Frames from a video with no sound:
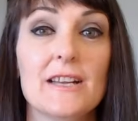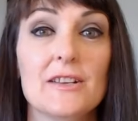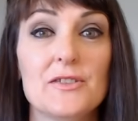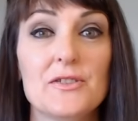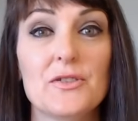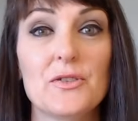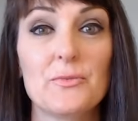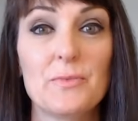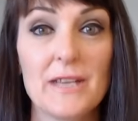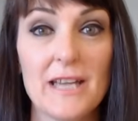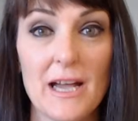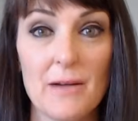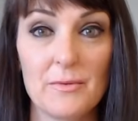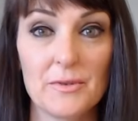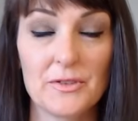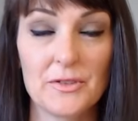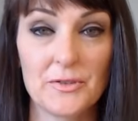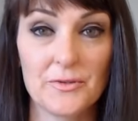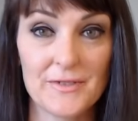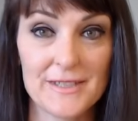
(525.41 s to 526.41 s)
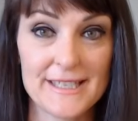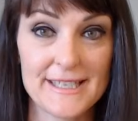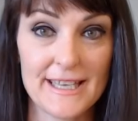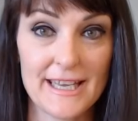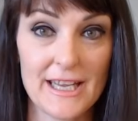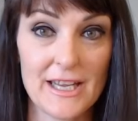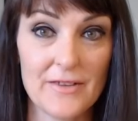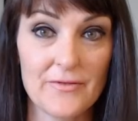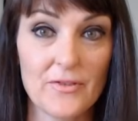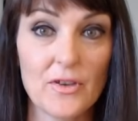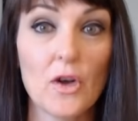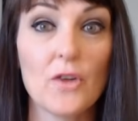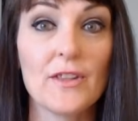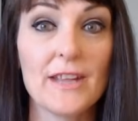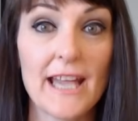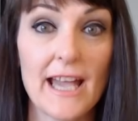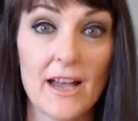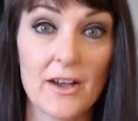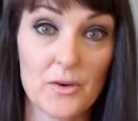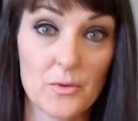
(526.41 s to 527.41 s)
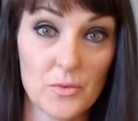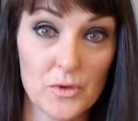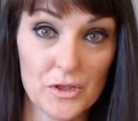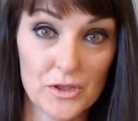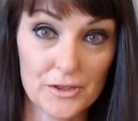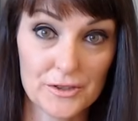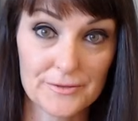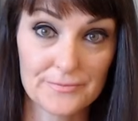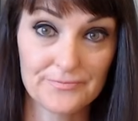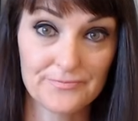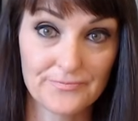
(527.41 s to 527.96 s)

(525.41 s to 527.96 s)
to be able to receive on the outer world.